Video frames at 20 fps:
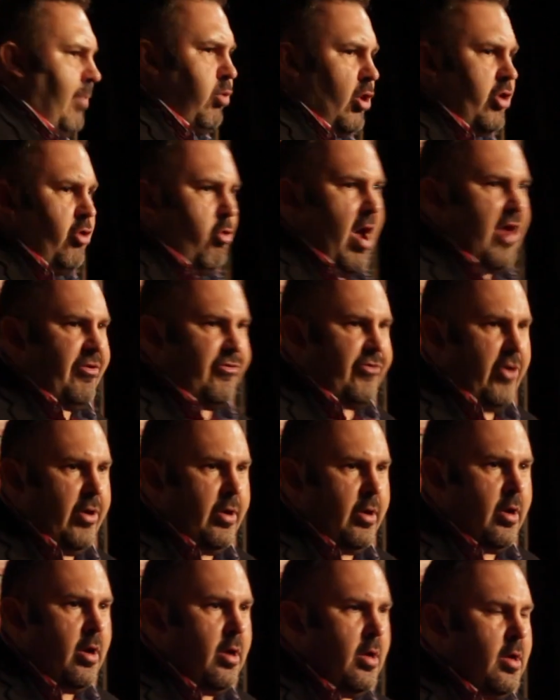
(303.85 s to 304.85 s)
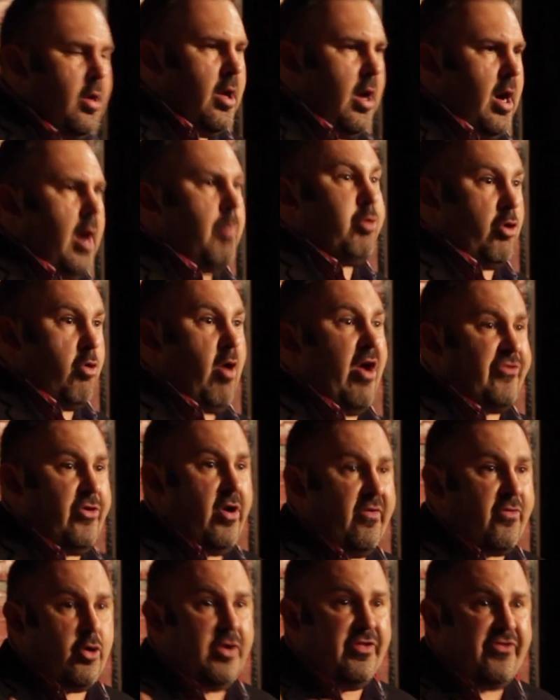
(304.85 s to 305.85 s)
progression progression
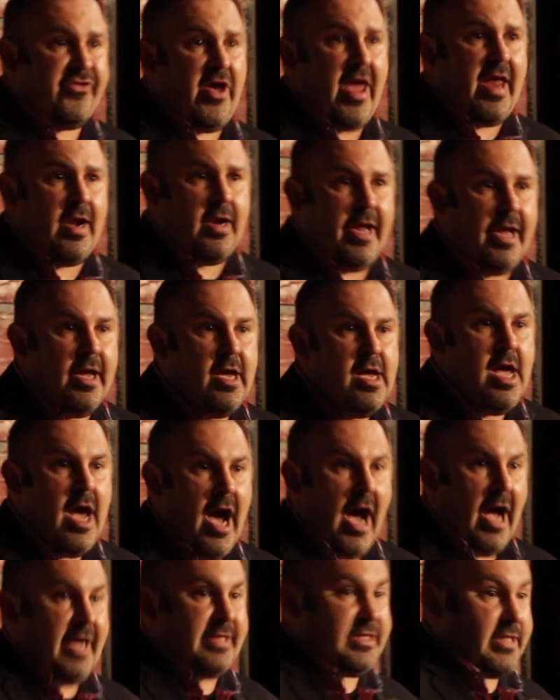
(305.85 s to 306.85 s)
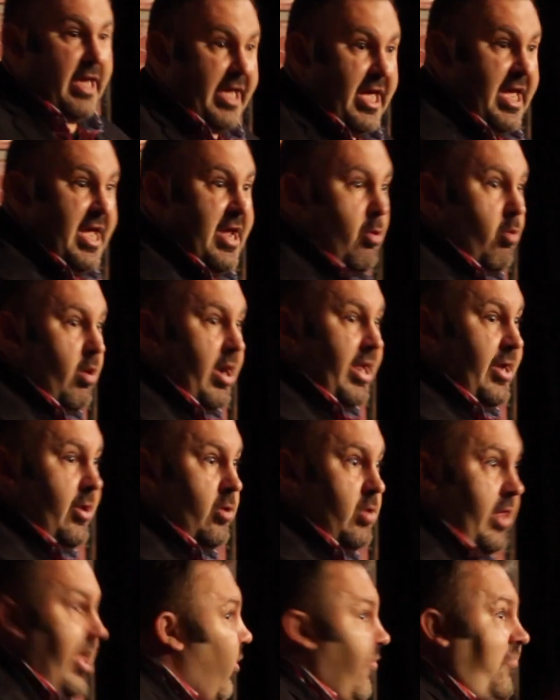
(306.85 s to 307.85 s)
of her insanity. It's like here and a year
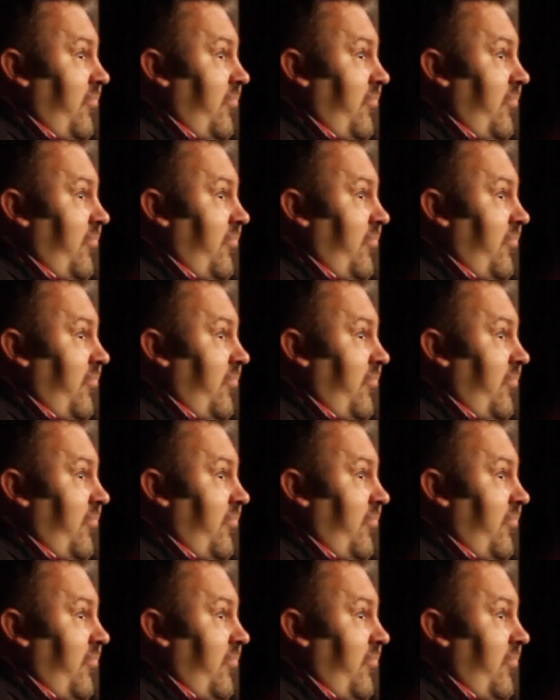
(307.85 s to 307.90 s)
later,